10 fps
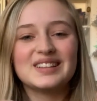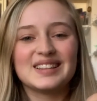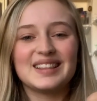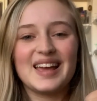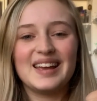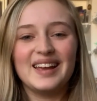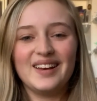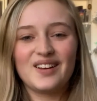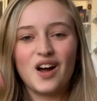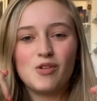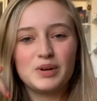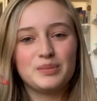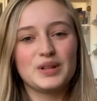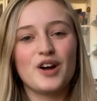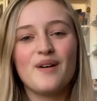Like it, comment down
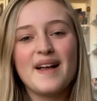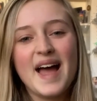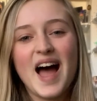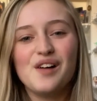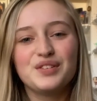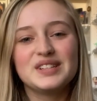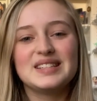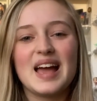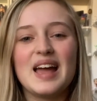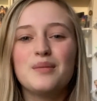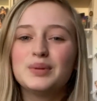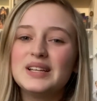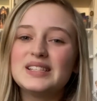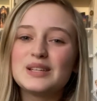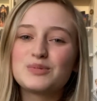below, have a good day,
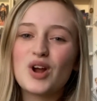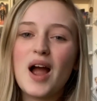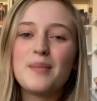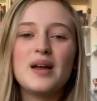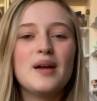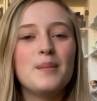please subscribe,